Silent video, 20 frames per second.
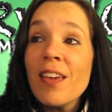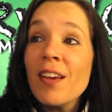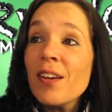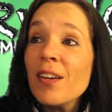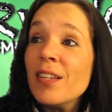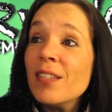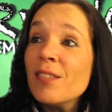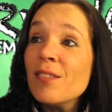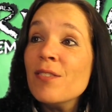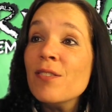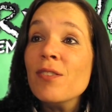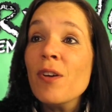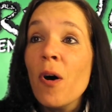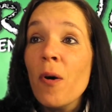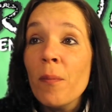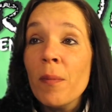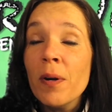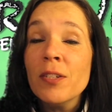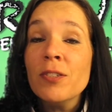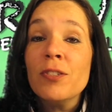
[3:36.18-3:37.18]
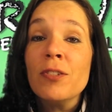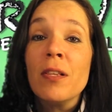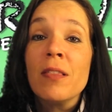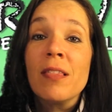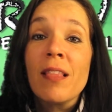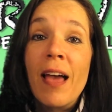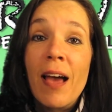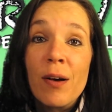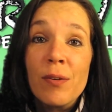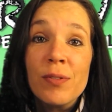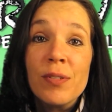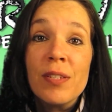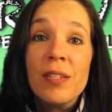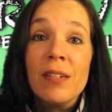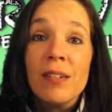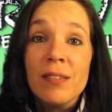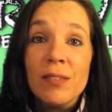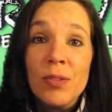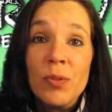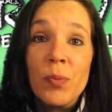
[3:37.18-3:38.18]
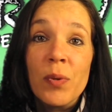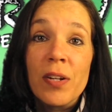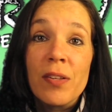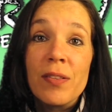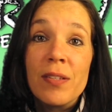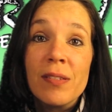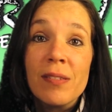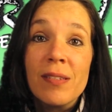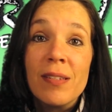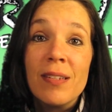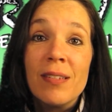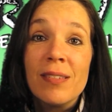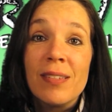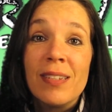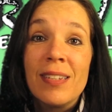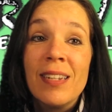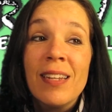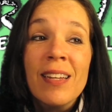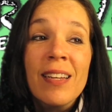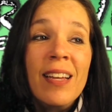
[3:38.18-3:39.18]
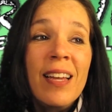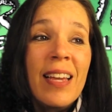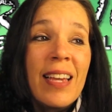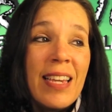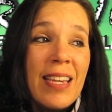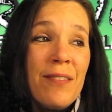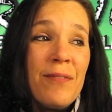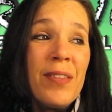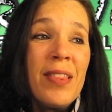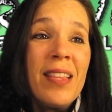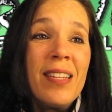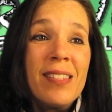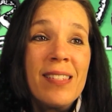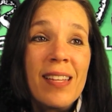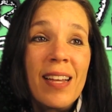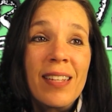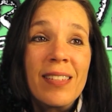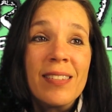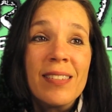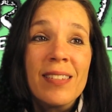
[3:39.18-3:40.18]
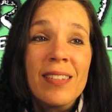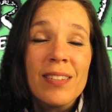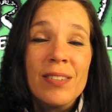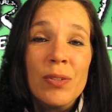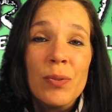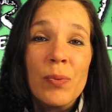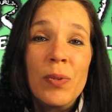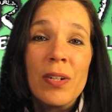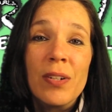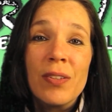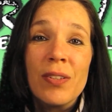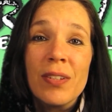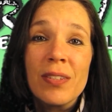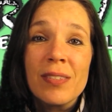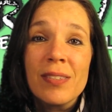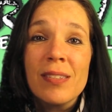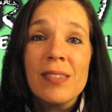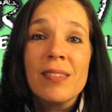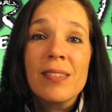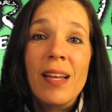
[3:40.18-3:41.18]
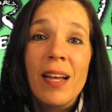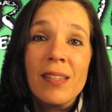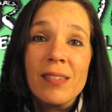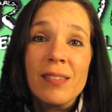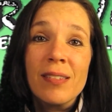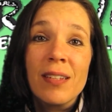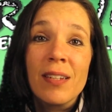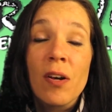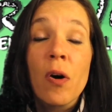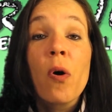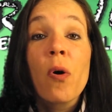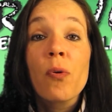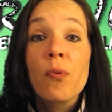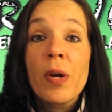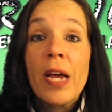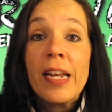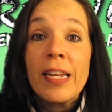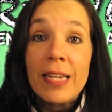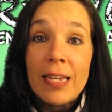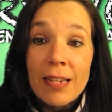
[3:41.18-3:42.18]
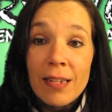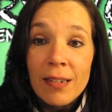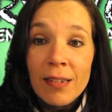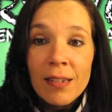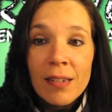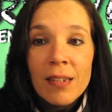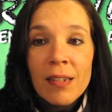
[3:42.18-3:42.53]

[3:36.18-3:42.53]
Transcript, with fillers: there is so much lousy underwear this season. Even the sexy underwear looks disgusting already.